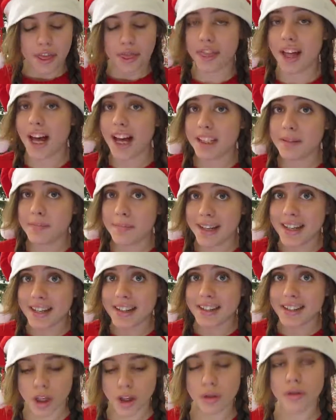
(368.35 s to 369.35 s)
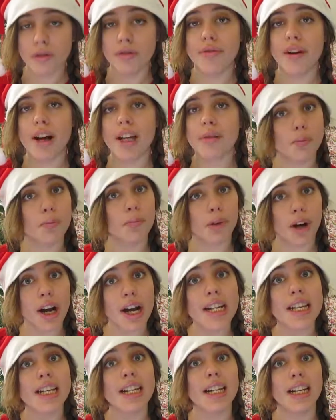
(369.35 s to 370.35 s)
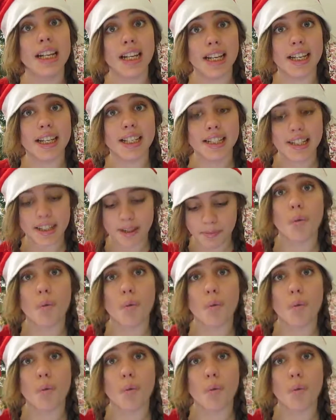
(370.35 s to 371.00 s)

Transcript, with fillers: That means you'll find brightly lit,